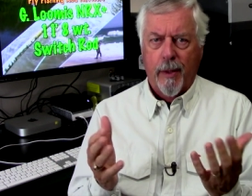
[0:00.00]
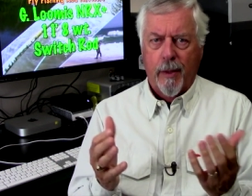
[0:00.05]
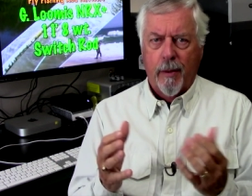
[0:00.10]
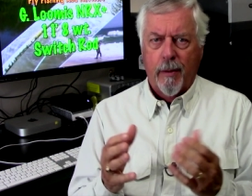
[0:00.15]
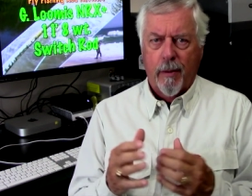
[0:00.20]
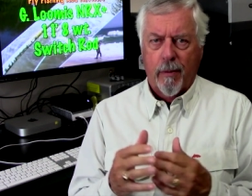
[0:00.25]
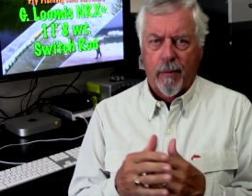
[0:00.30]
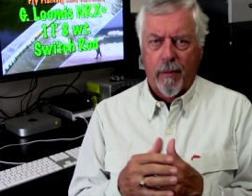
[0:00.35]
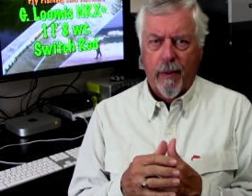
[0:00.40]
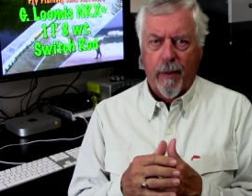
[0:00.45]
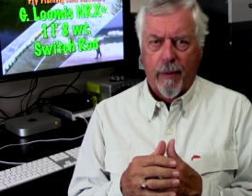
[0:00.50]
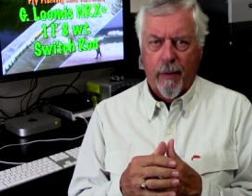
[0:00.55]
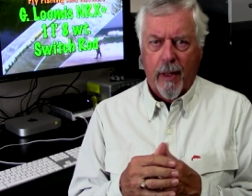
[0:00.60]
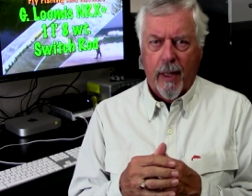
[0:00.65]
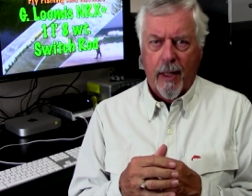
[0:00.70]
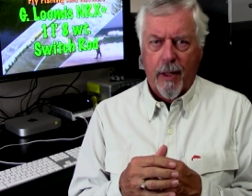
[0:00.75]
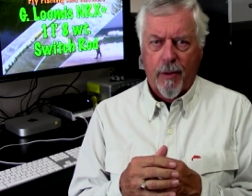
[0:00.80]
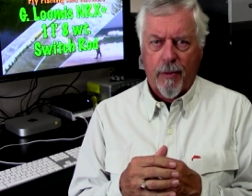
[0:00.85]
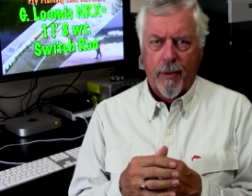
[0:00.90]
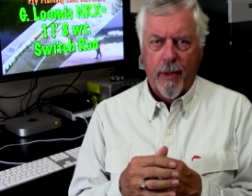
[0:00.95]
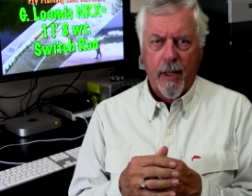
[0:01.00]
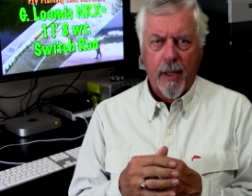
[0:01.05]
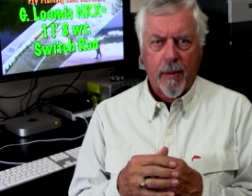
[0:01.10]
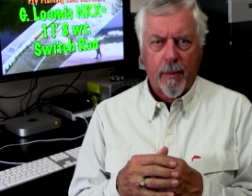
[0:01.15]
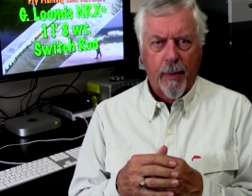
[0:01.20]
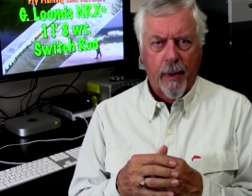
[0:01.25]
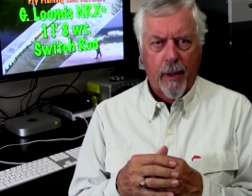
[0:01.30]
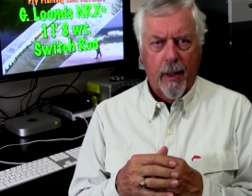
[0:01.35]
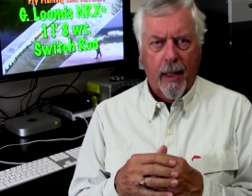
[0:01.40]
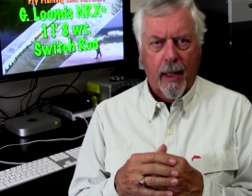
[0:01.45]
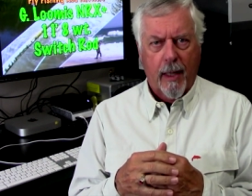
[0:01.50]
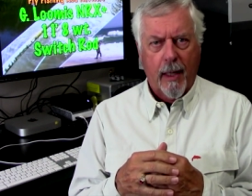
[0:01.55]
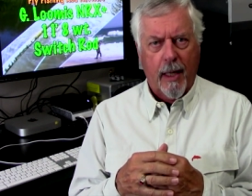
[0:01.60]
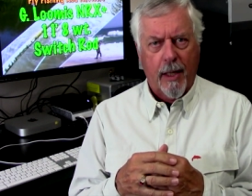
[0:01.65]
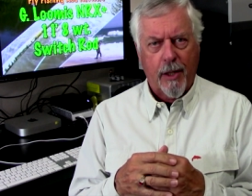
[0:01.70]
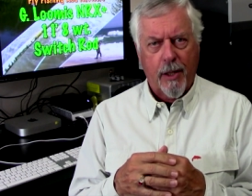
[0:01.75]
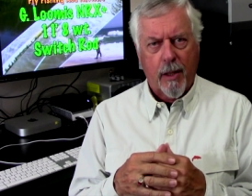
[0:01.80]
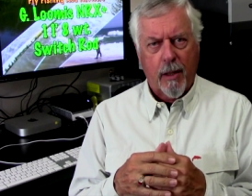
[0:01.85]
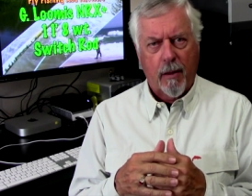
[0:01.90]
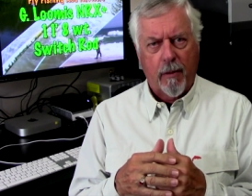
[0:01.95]
the river gets reasonable and I can
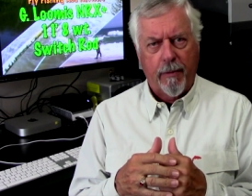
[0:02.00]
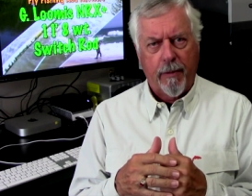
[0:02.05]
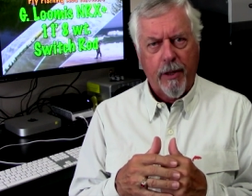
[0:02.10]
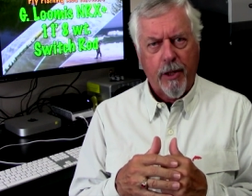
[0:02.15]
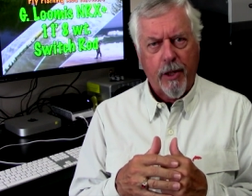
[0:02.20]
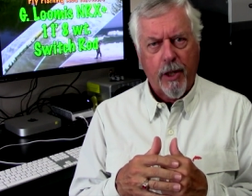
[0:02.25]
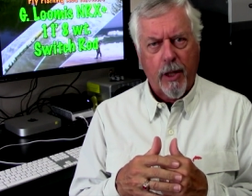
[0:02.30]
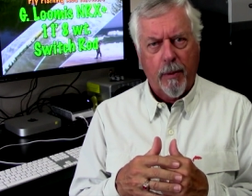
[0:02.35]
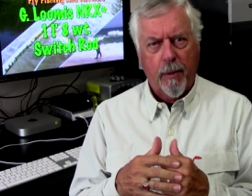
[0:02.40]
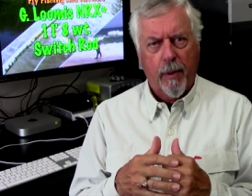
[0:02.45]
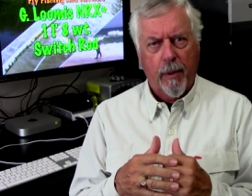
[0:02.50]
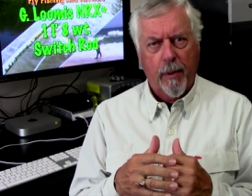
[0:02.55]
actually go fishing